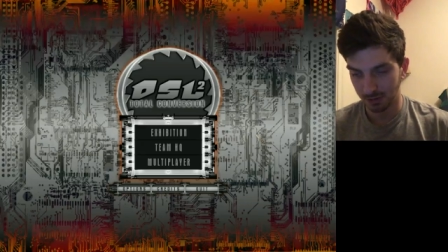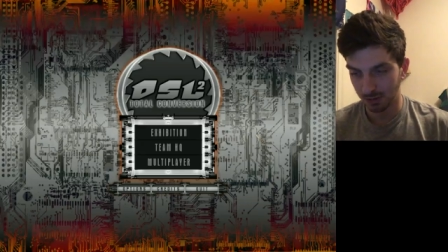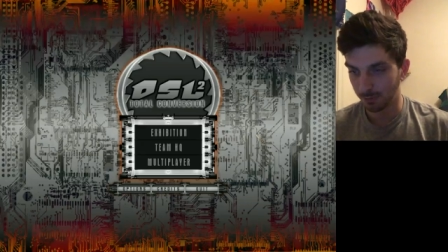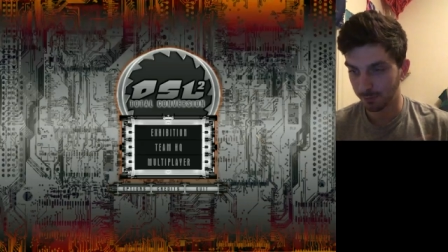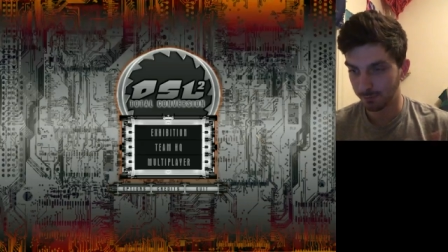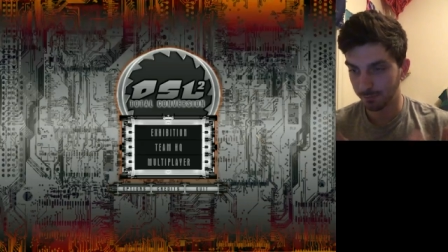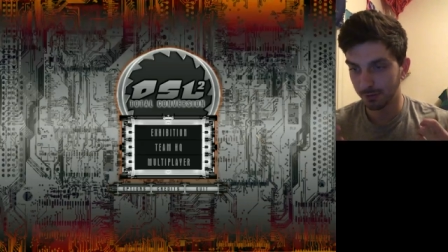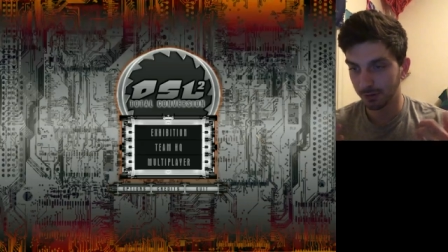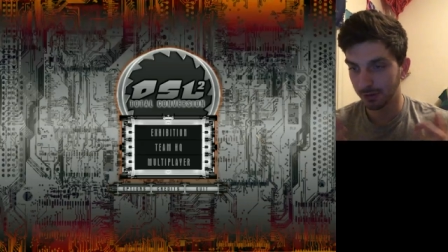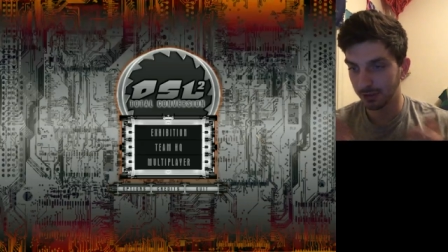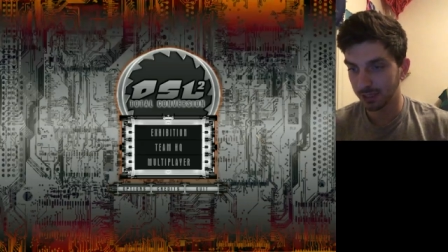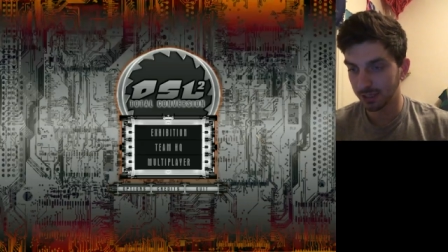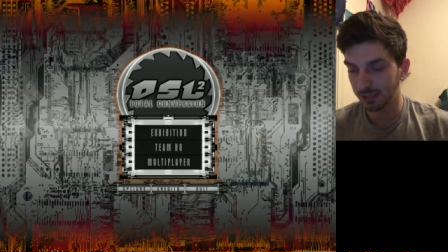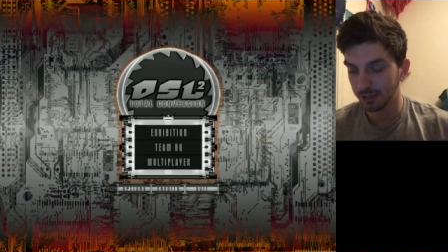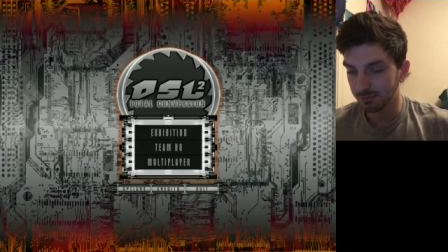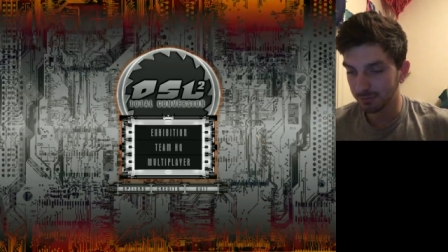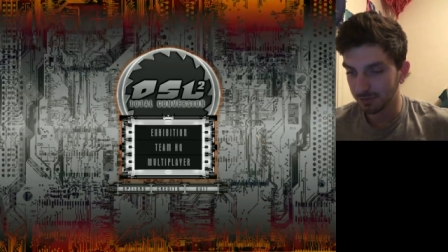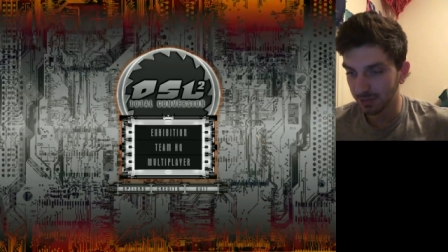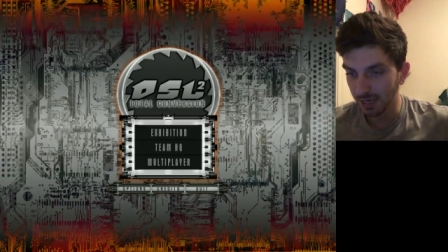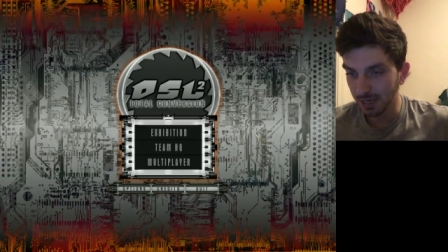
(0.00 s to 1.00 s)

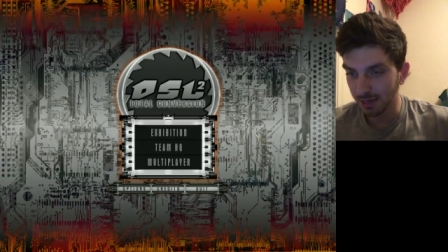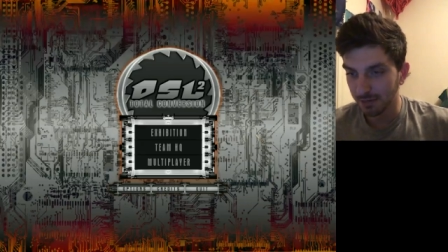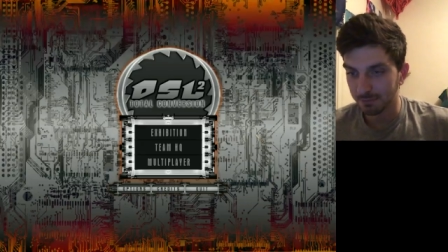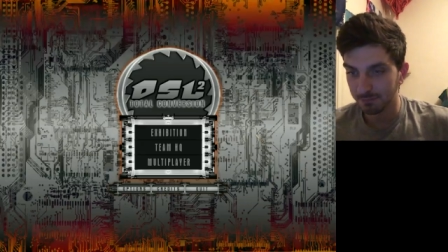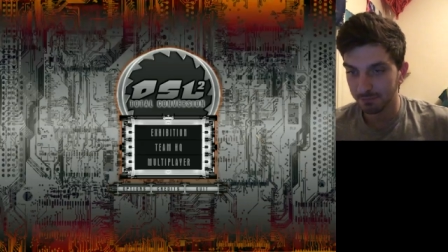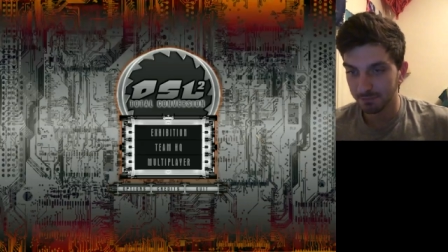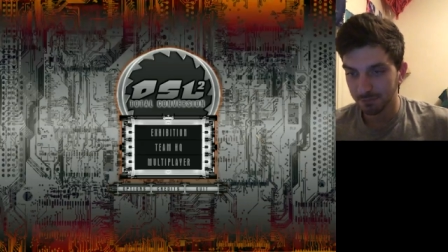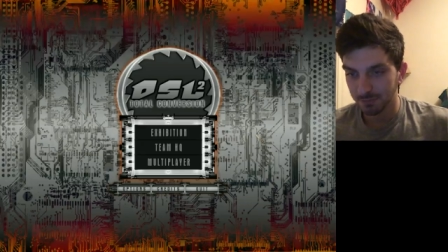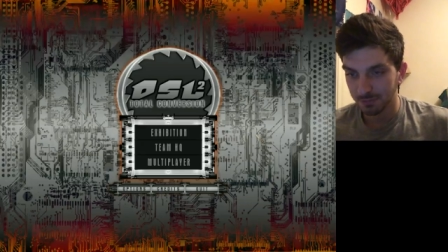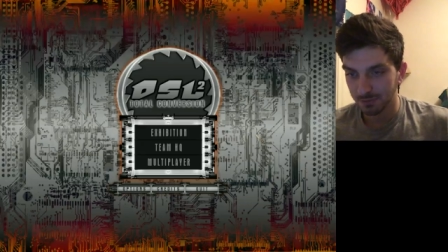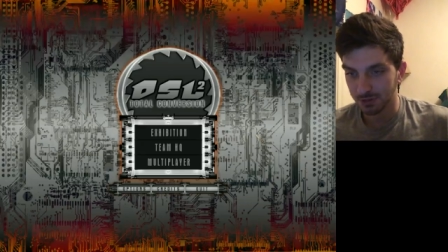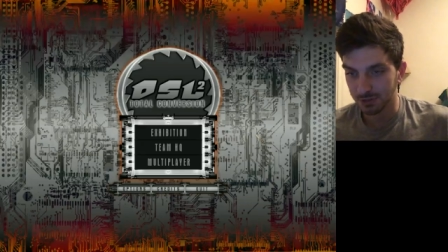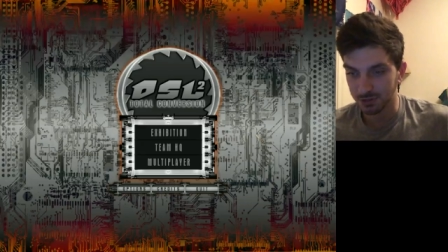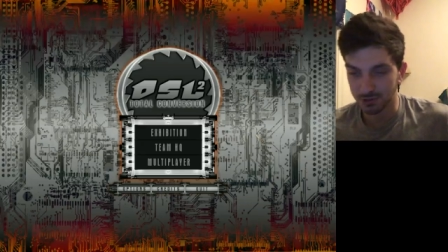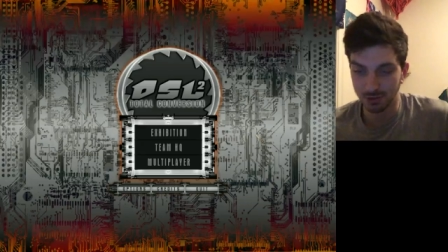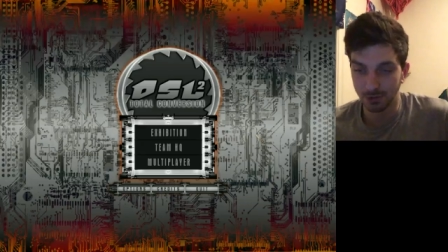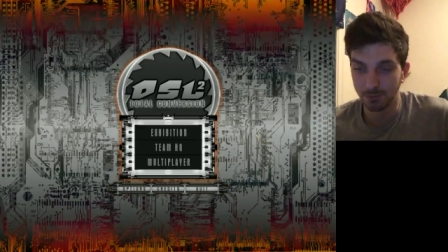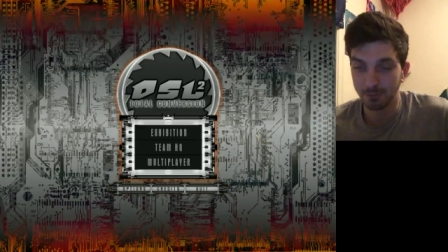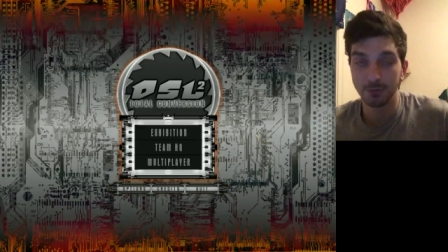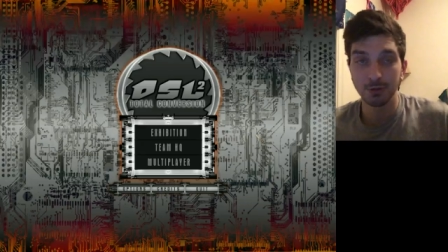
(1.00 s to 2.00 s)
hopefully, yeah,
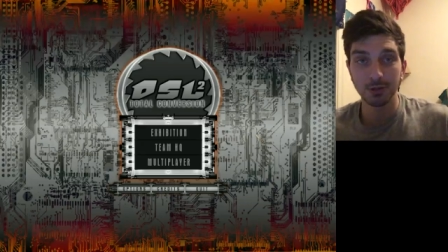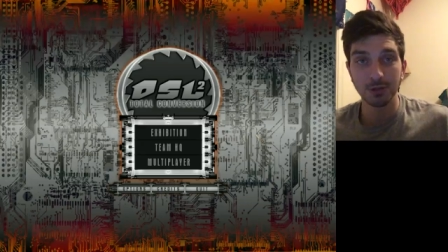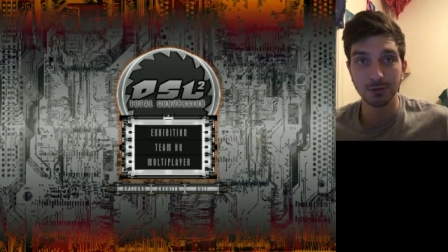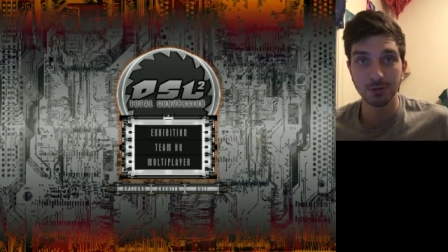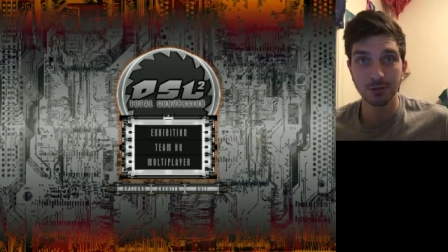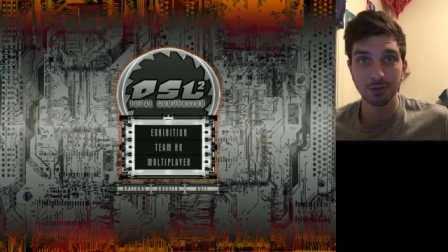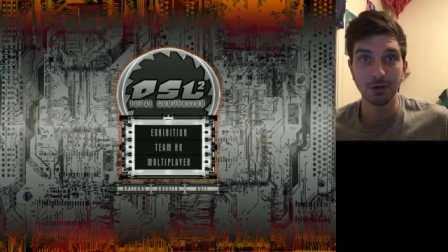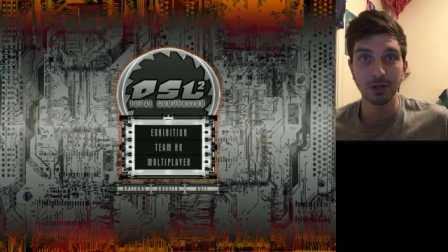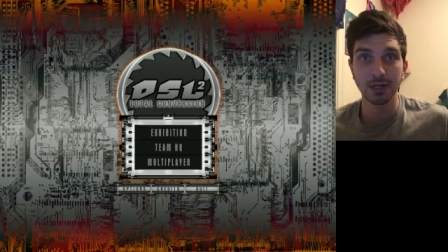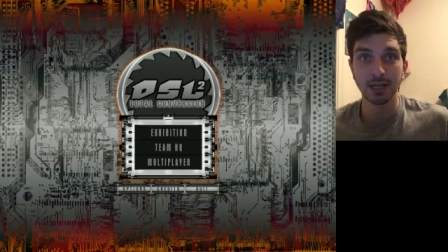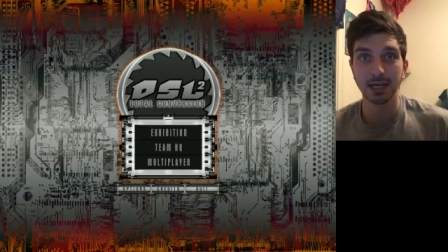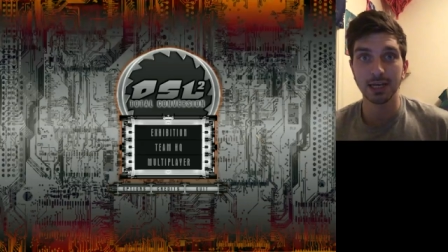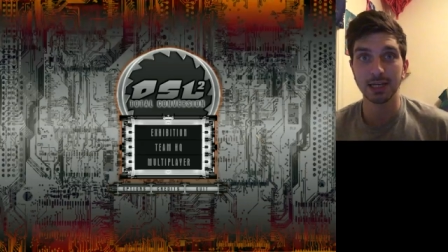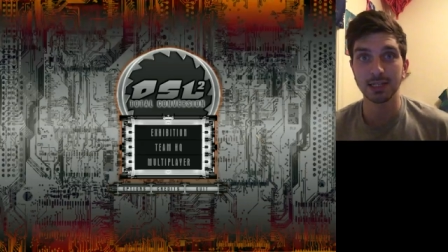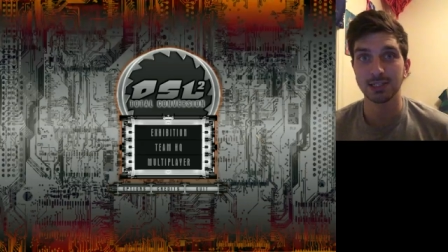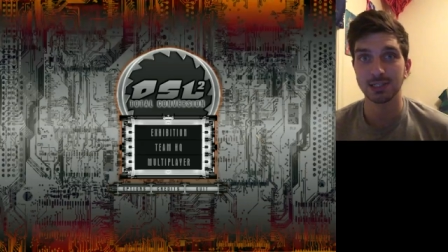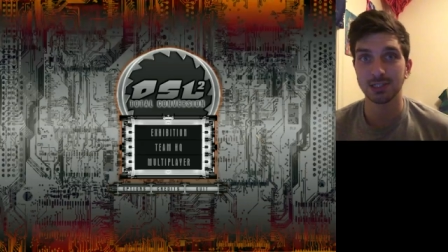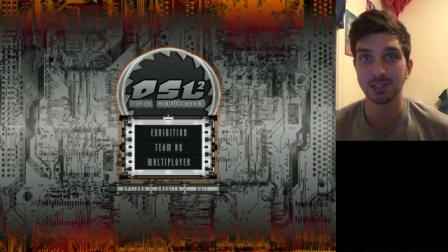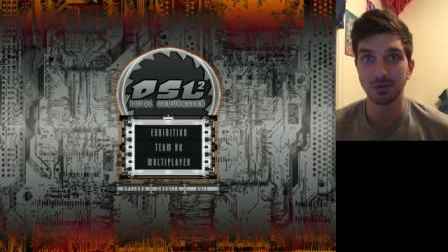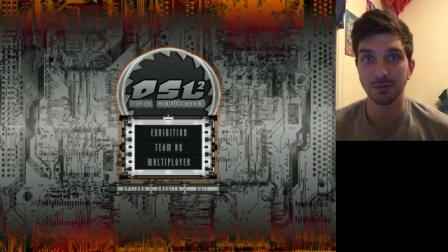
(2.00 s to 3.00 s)
just hopefully you enjoyed, I
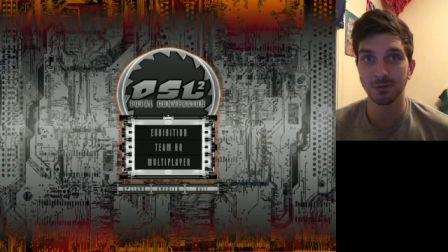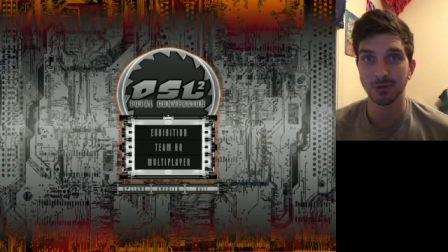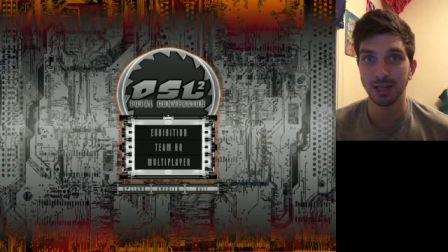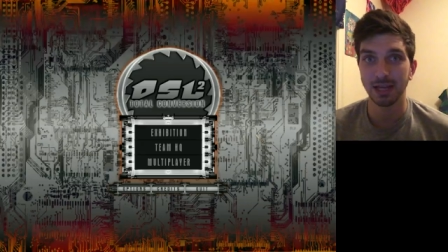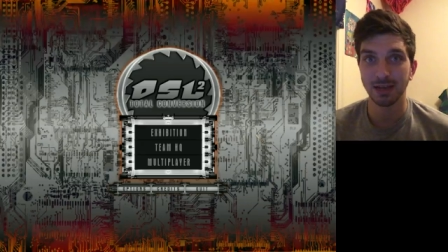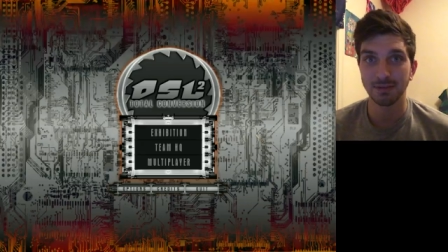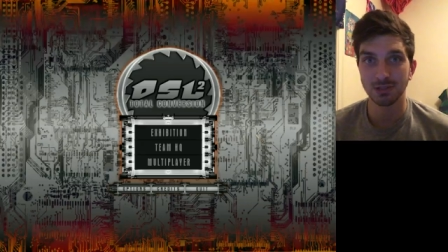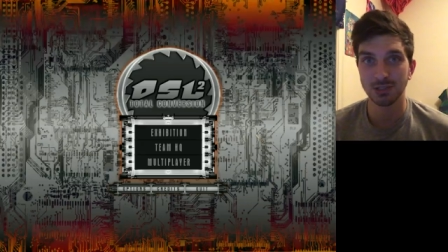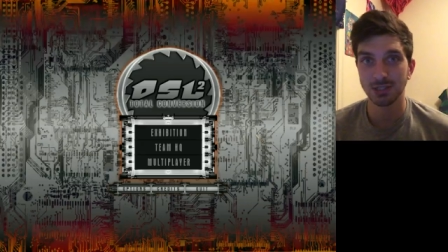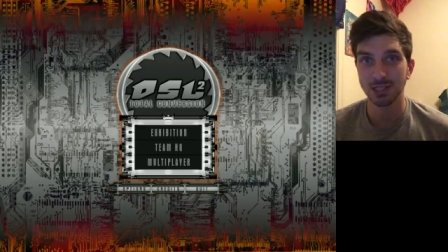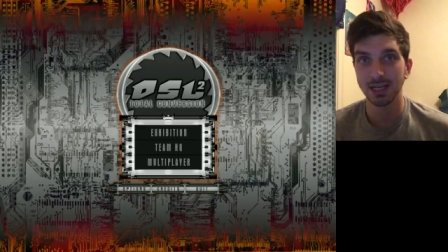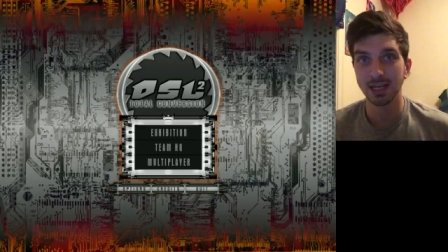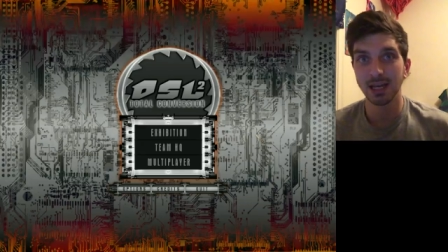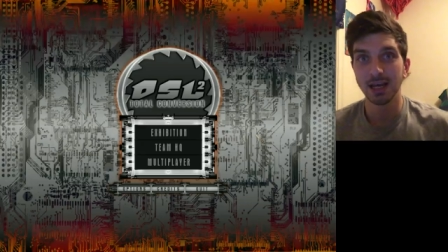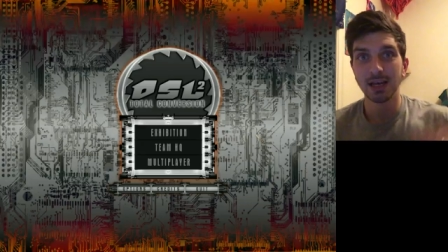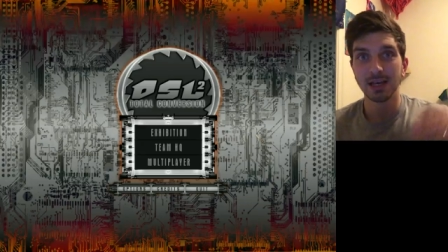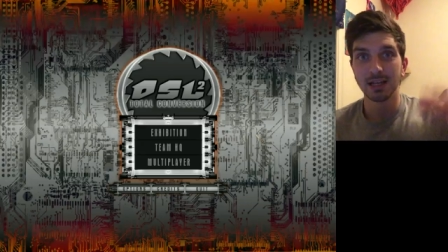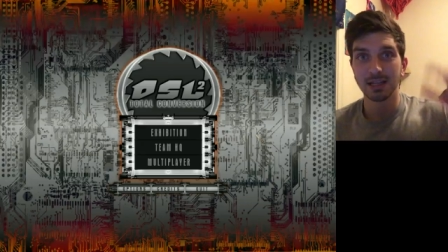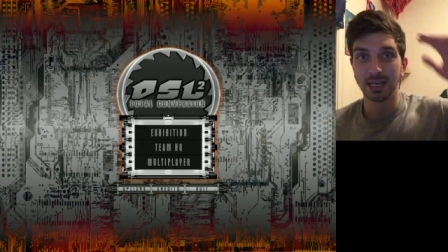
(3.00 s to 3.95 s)
guess. That's all I really have to say.